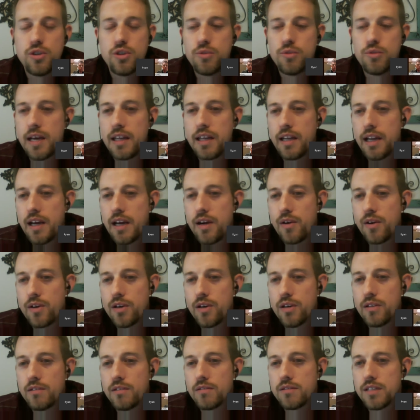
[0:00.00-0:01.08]
mile an
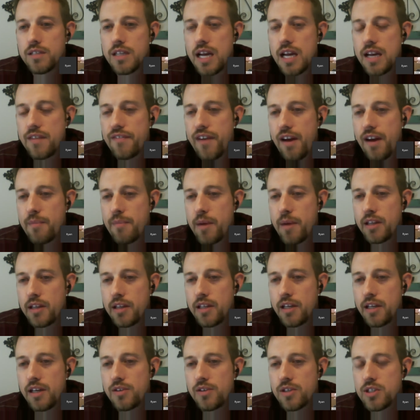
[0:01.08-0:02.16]
hour to 95 mile
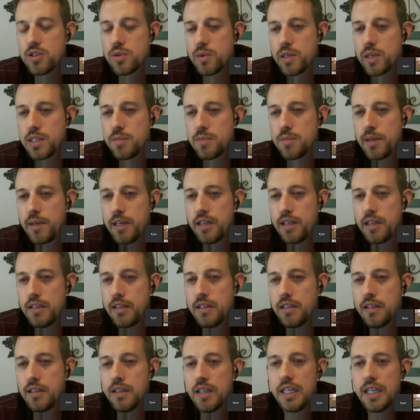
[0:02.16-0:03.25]
an hour swing speed.
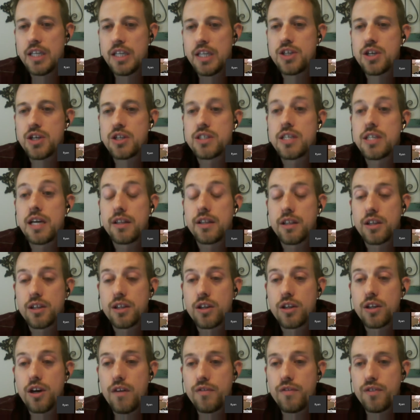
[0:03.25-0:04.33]
And it turns out the
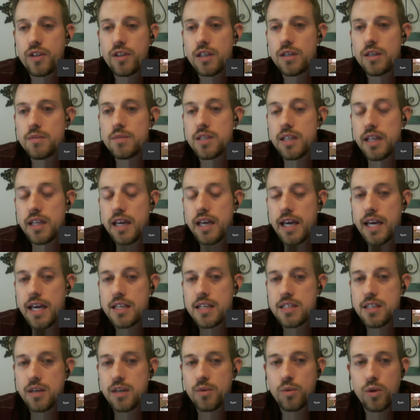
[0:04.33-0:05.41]
golf clubs and the
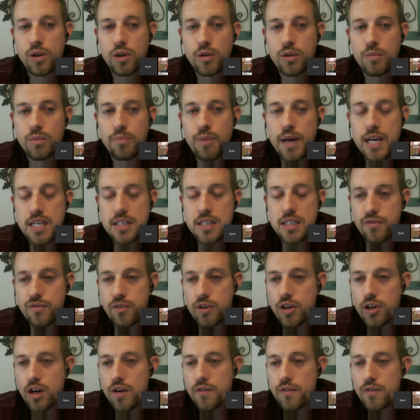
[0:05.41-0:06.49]
heads that work best for
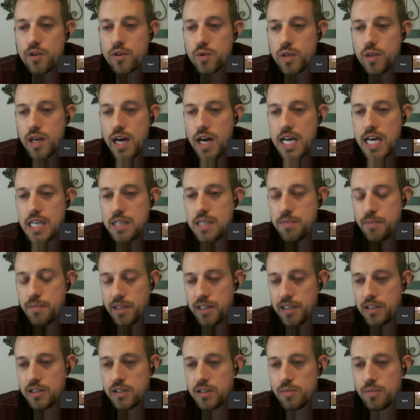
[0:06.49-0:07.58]
golfers with high
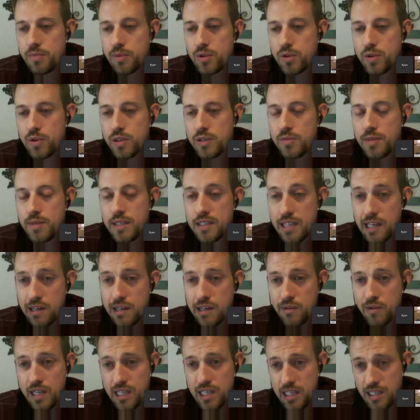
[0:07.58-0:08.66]
speed swing speeds like
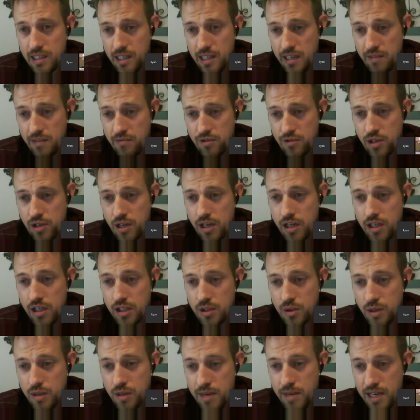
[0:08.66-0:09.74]
Ricky, like
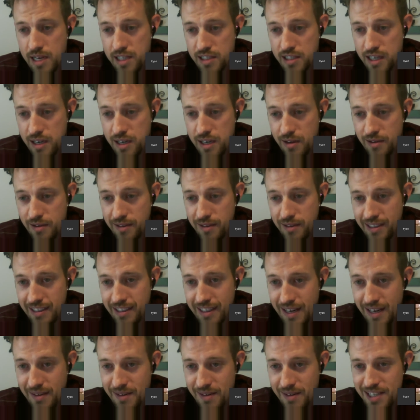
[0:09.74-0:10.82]
120 miles an hour in
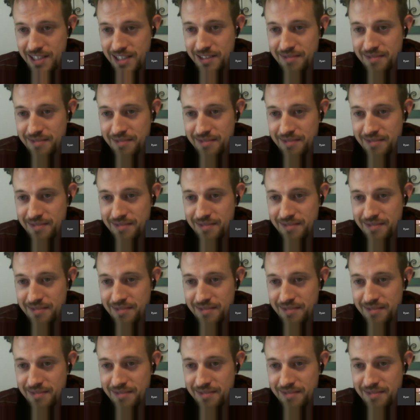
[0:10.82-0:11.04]
that range.